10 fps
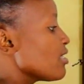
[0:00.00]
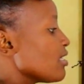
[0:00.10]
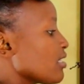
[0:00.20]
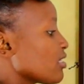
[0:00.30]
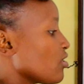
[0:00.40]

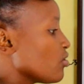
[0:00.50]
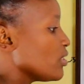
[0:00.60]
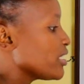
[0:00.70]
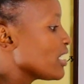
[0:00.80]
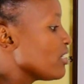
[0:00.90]
the section
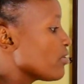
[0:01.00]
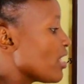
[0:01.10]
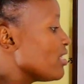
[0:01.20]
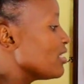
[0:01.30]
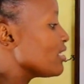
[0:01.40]
will tell you
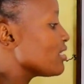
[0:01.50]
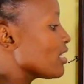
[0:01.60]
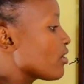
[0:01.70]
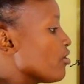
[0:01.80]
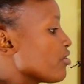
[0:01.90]
that this is
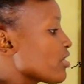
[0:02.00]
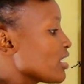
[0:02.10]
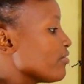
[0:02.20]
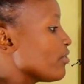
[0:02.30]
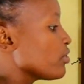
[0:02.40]
the
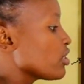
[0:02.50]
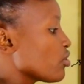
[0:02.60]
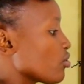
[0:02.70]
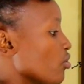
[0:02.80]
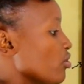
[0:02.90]
concrete,
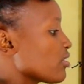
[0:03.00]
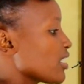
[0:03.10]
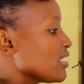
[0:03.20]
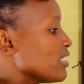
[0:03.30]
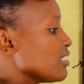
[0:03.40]
foundation
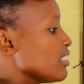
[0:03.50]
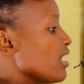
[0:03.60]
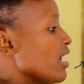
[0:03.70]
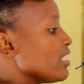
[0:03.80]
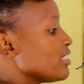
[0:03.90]
concrete.
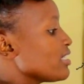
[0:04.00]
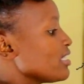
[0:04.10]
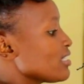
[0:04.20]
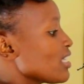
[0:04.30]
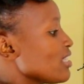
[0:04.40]
It's
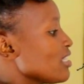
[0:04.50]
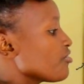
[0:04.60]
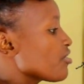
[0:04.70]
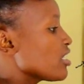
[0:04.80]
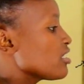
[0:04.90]
inside the
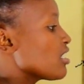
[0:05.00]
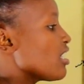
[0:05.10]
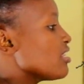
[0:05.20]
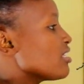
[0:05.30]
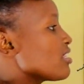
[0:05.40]
trench, and